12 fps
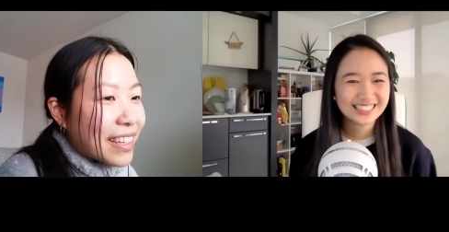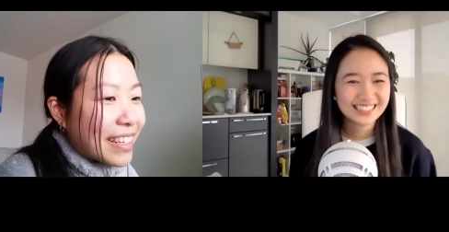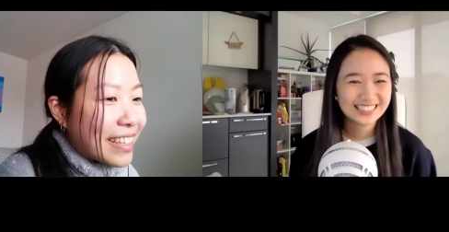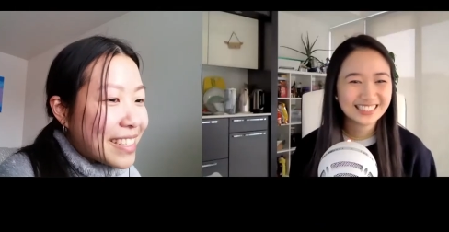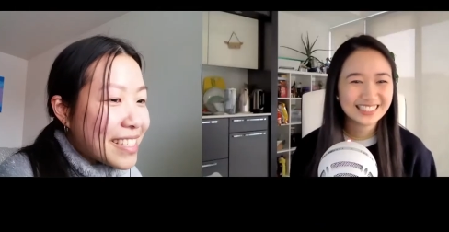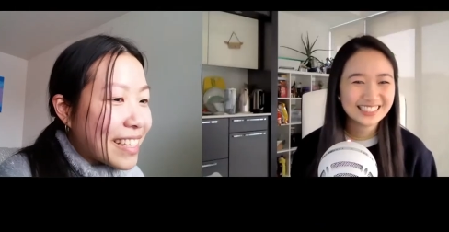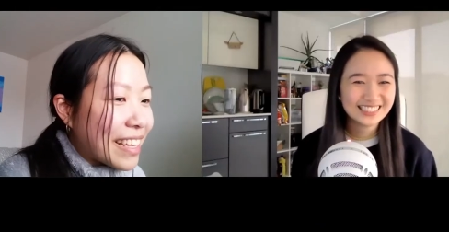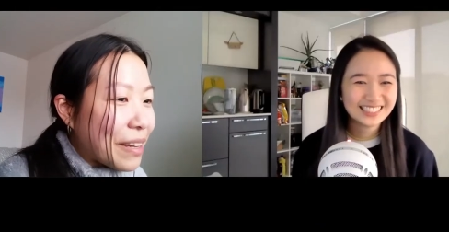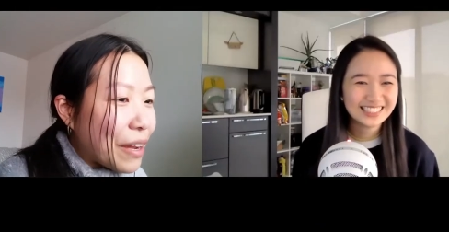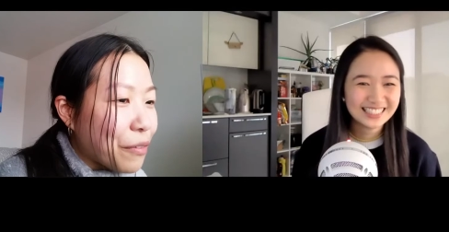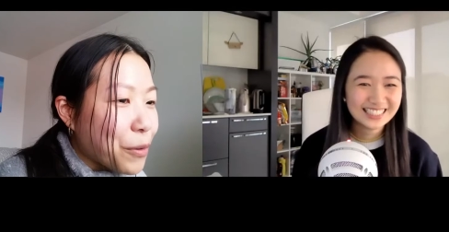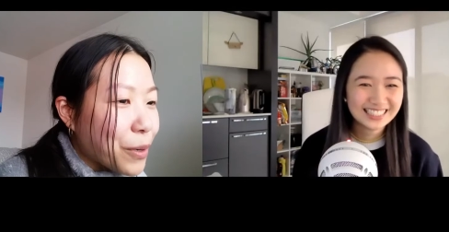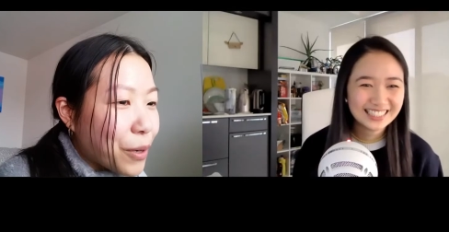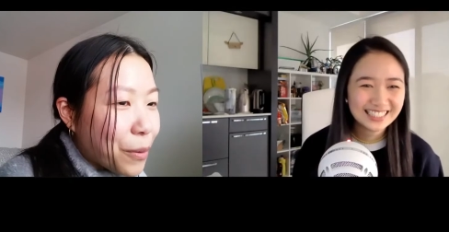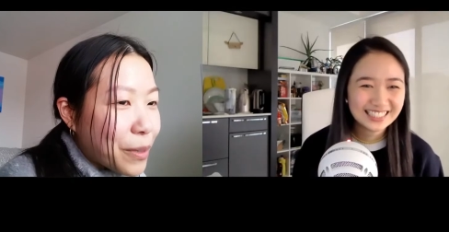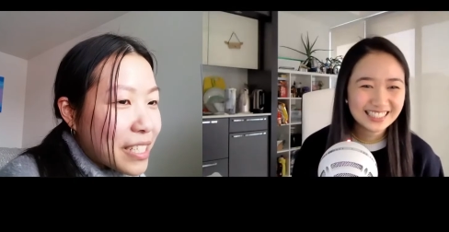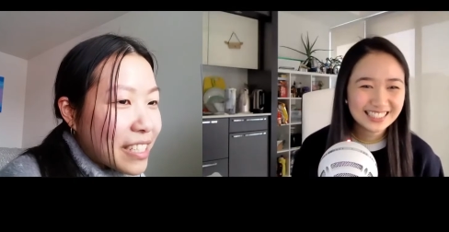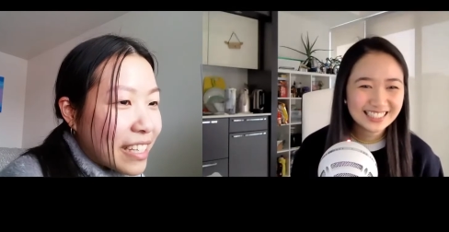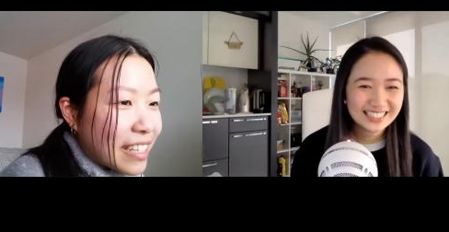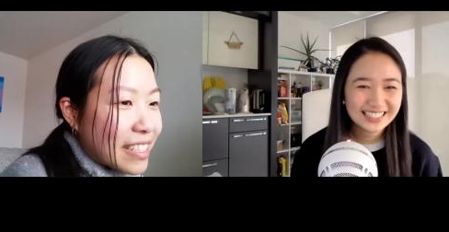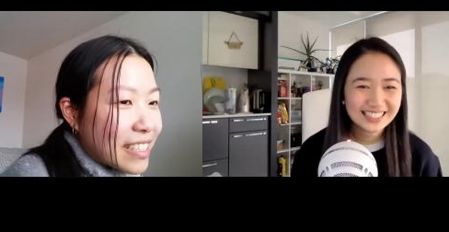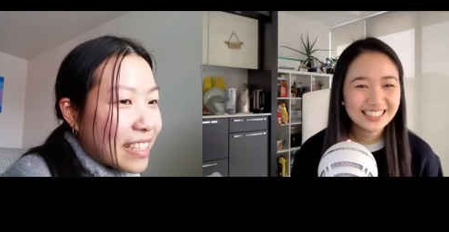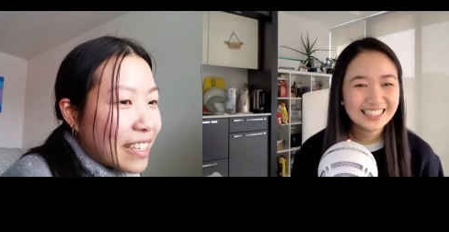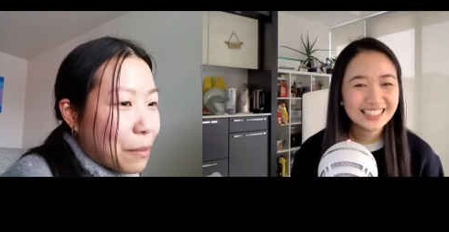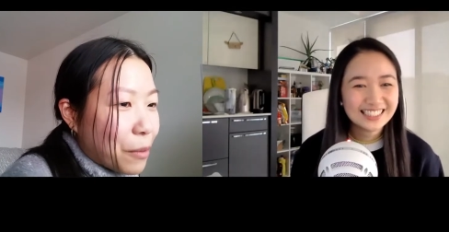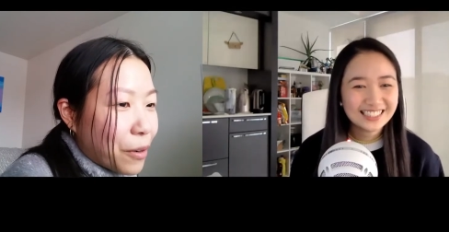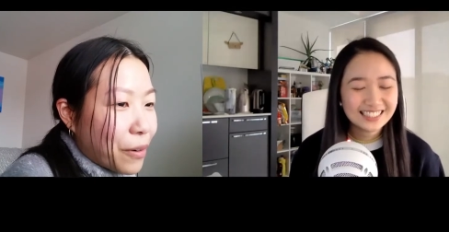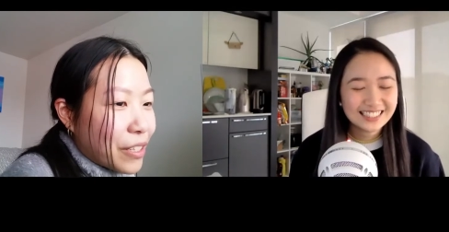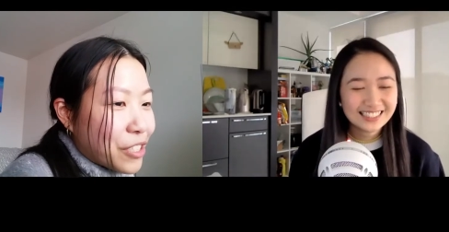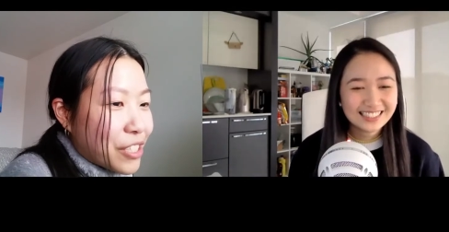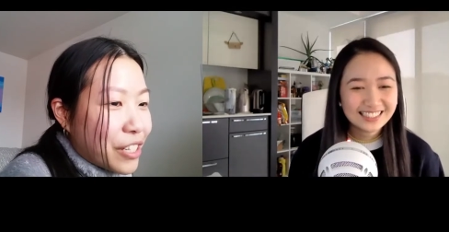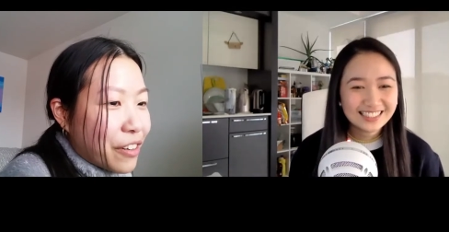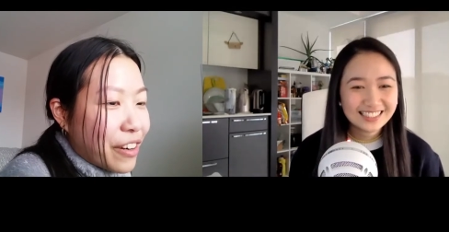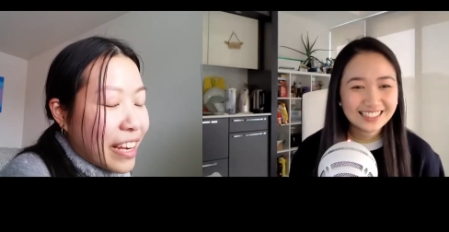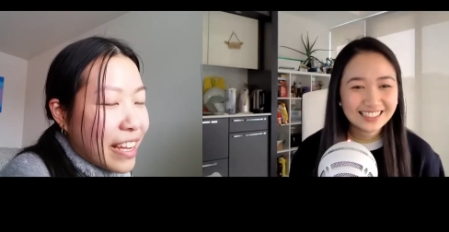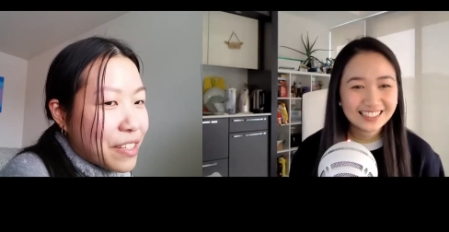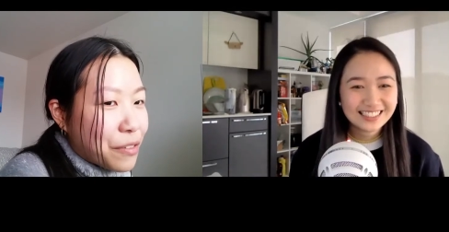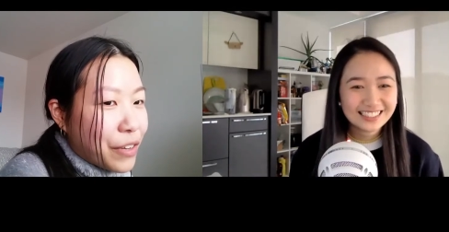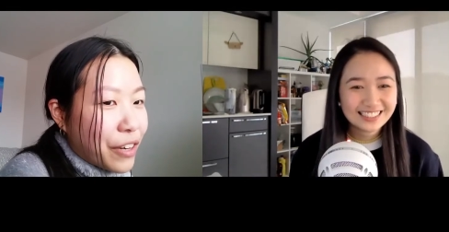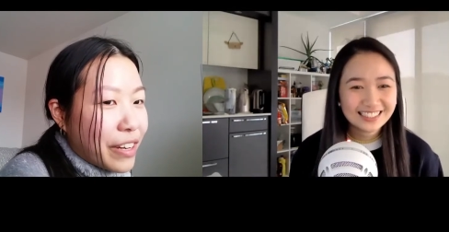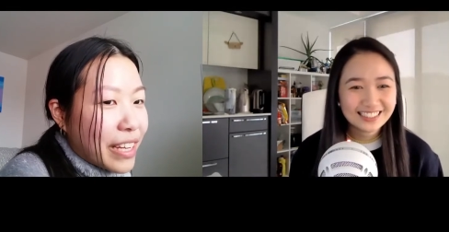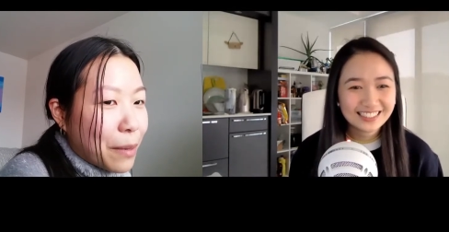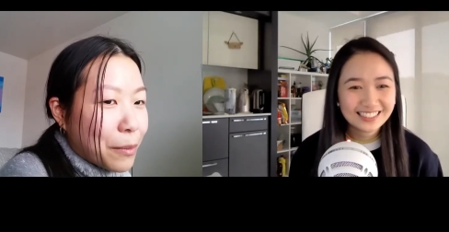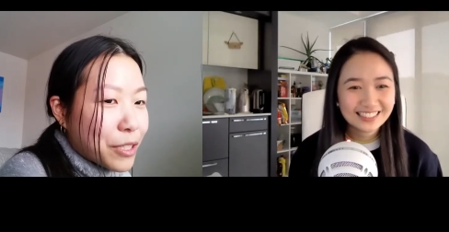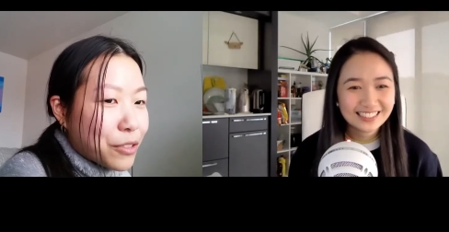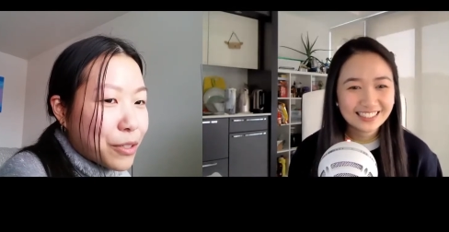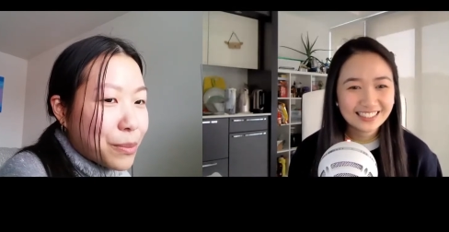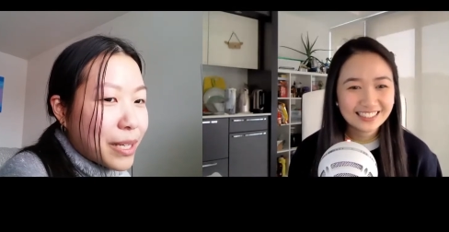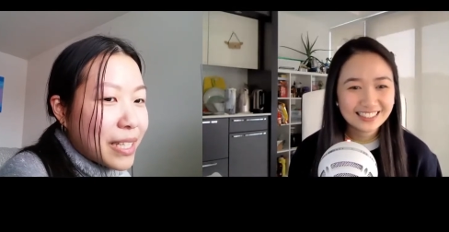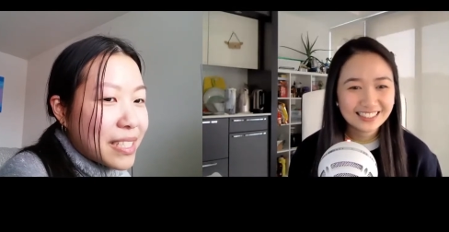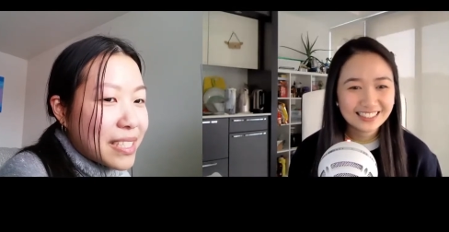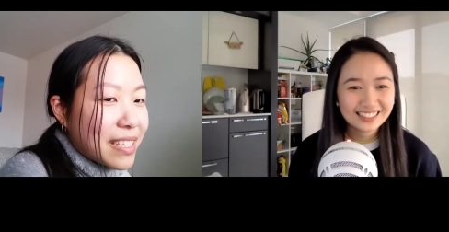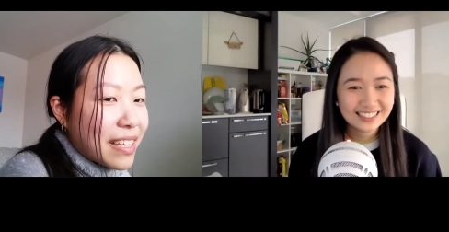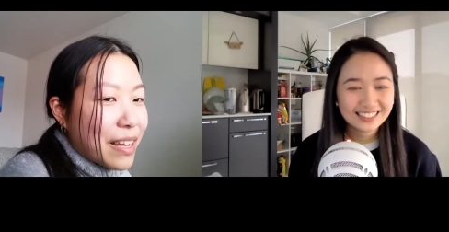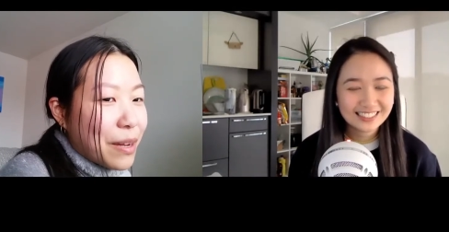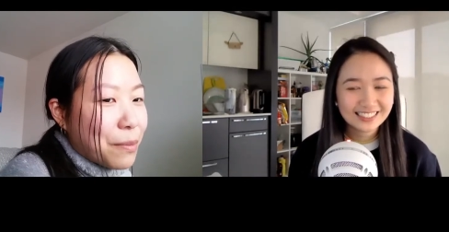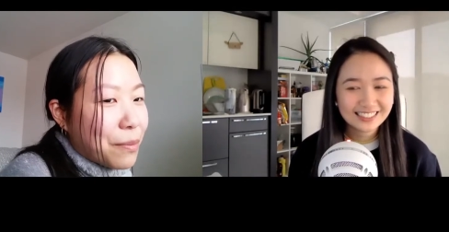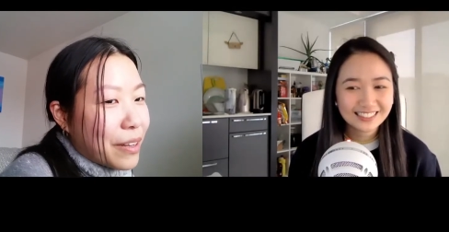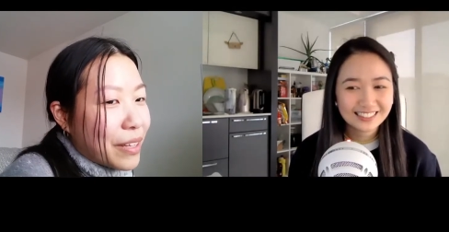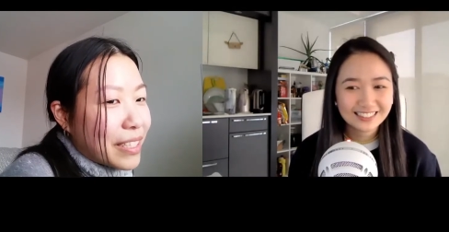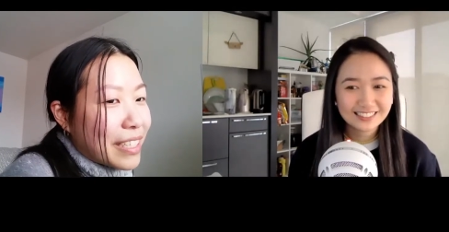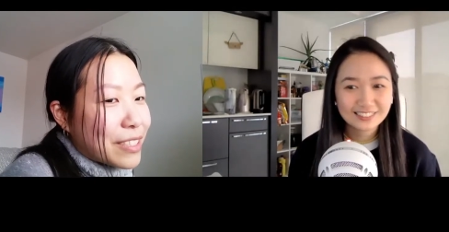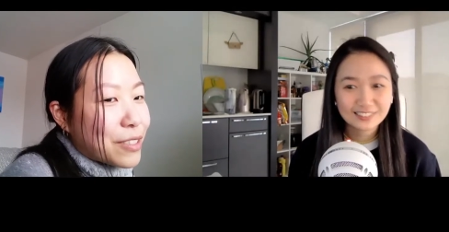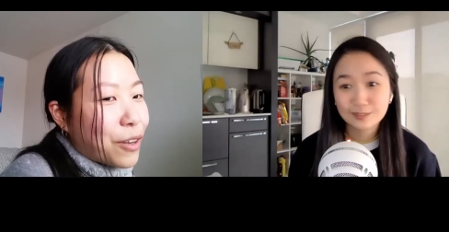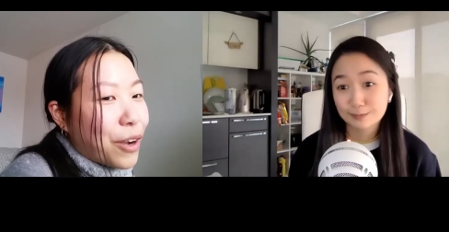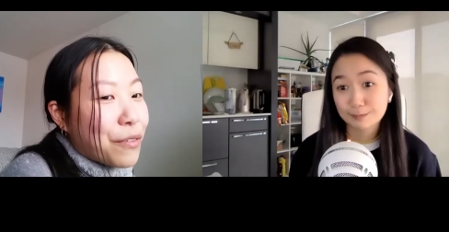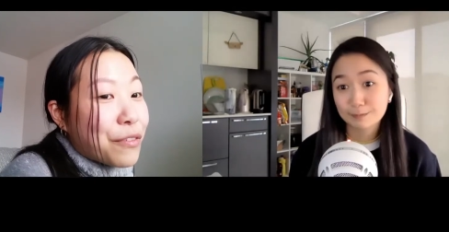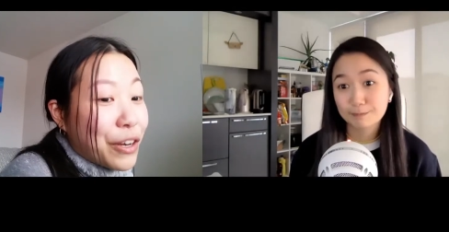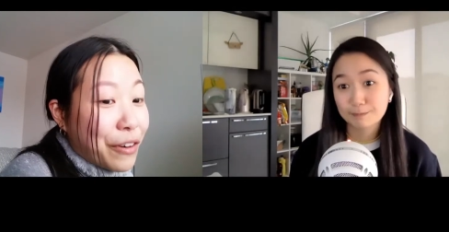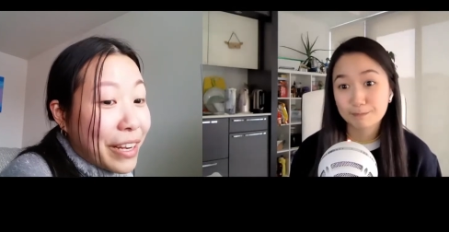Speaker 1: but the thing is, like, everyone always thinks chemical engineering is very chemistry based, but it's not